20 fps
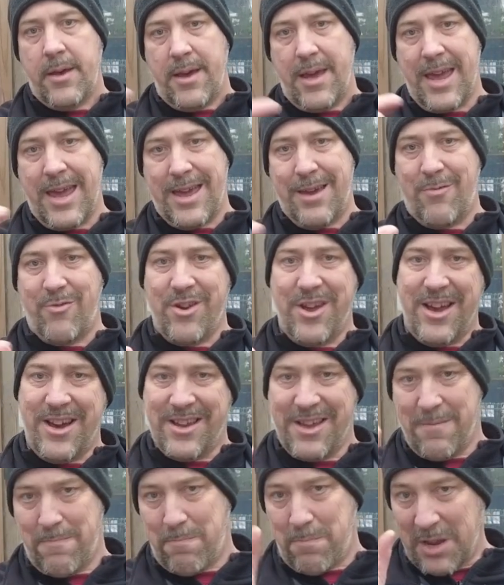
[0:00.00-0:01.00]
area
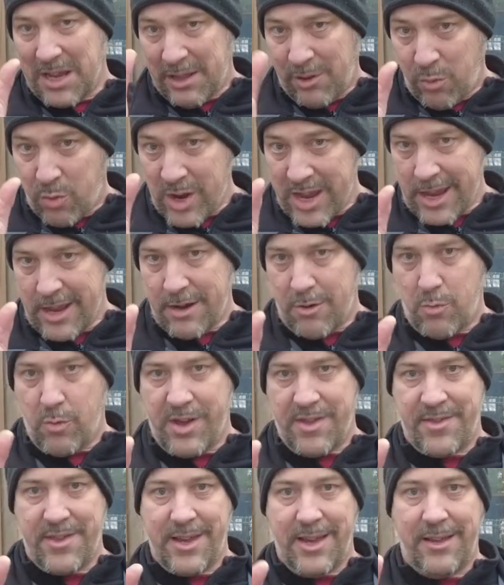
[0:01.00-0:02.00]
in between
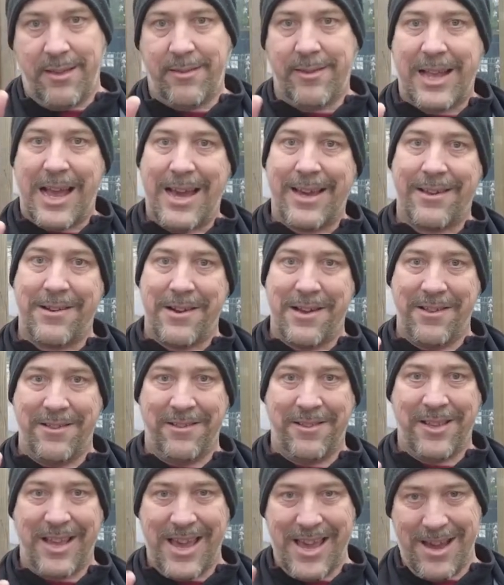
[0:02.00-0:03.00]
with
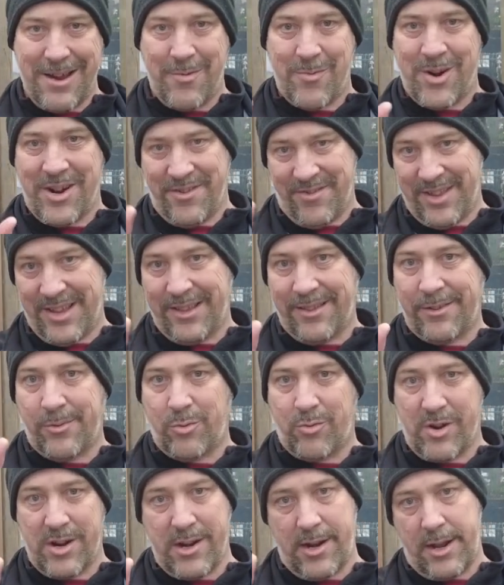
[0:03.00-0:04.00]
stagnant air, and that's
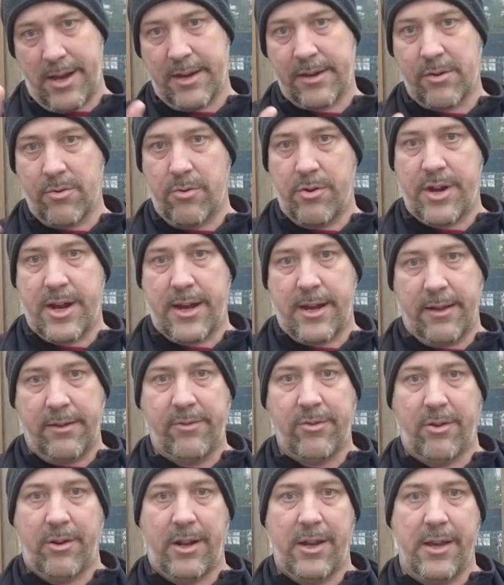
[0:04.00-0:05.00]
really a good
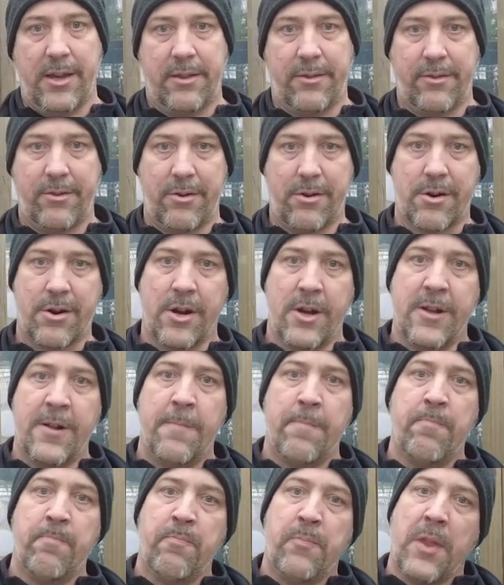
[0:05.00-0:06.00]
isolator.
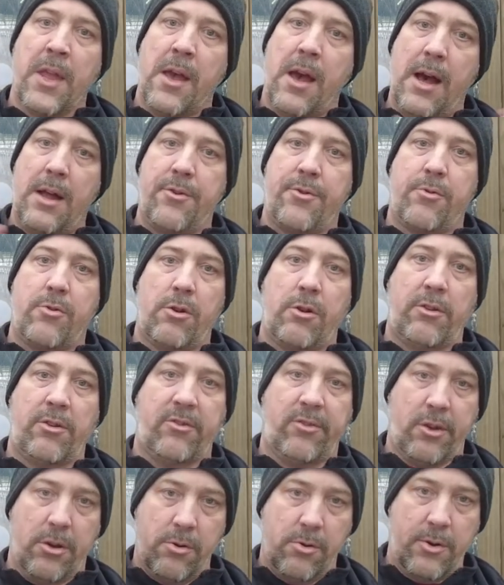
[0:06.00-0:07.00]
And
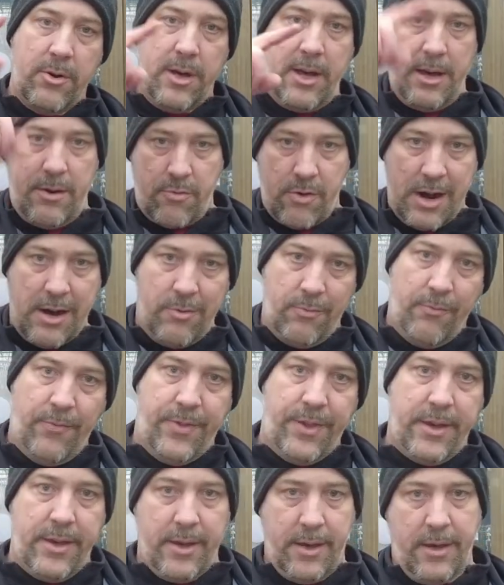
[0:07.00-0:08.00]
also around
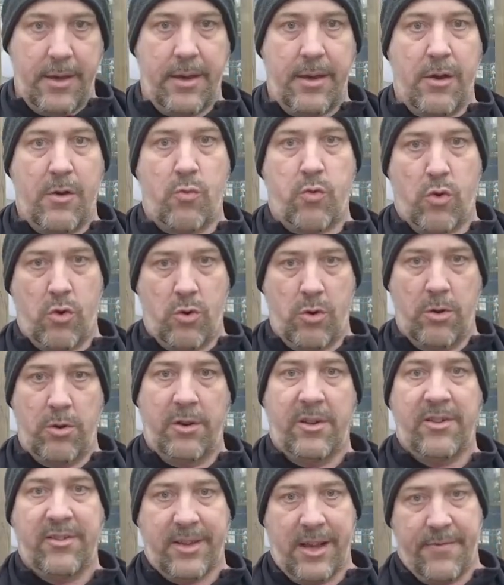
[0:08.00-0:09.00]
the
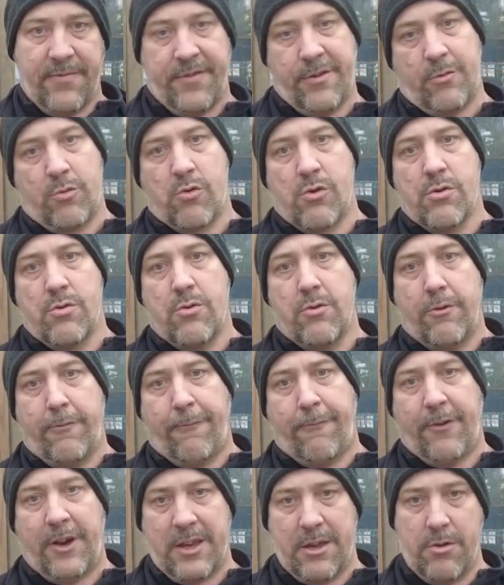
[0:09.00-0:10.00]
walls and the
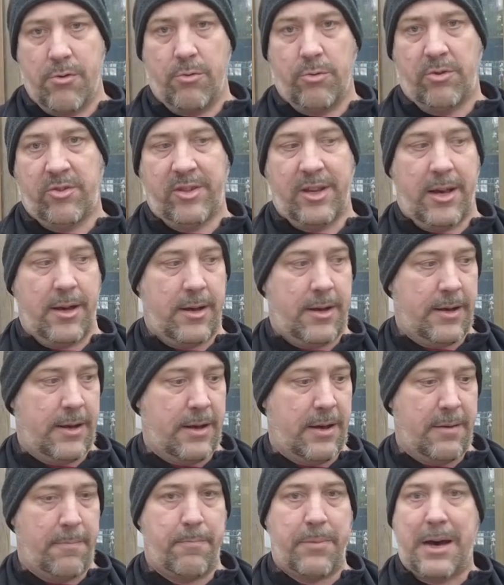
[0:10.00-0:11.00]
roof I use
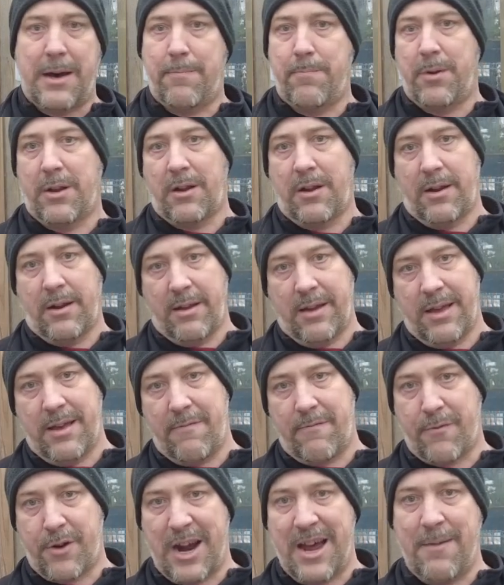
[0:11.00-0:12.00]
a bubble
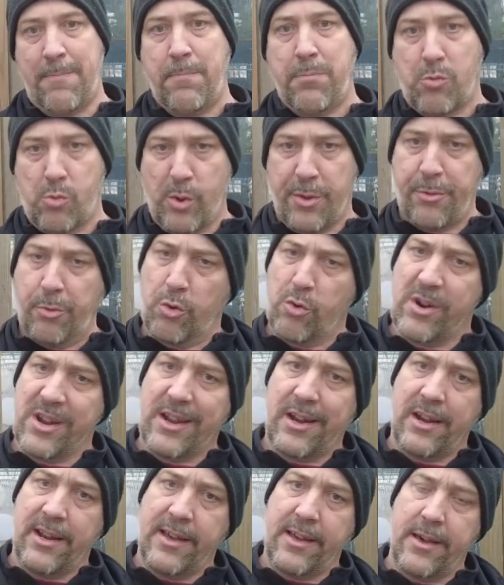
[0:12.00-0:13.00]
wrap with
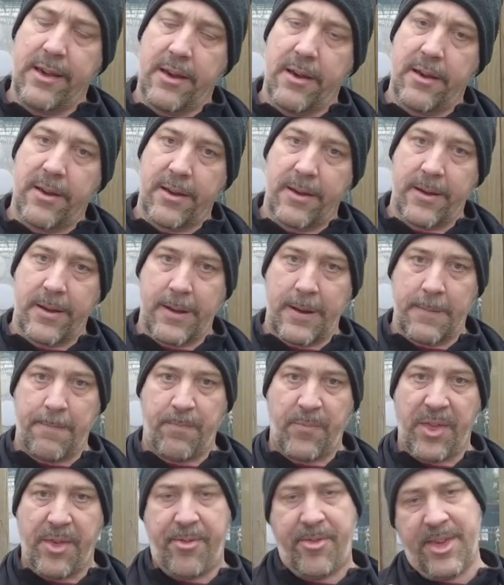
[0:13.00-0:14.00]
really
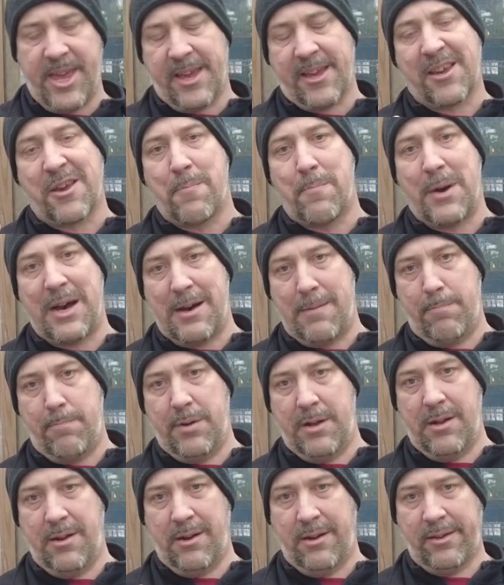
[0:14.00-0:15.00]
thick
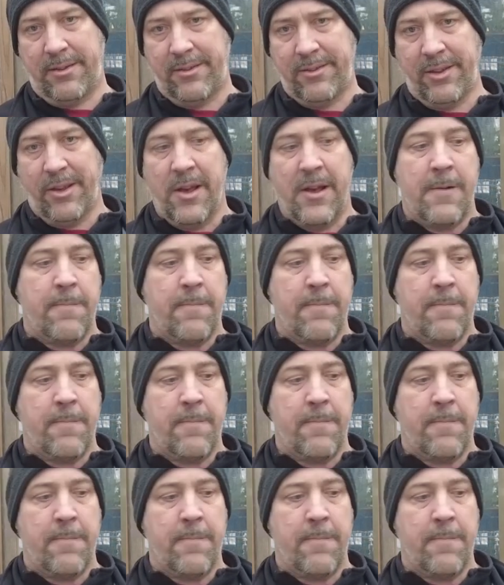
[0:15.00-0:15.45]
bubbles.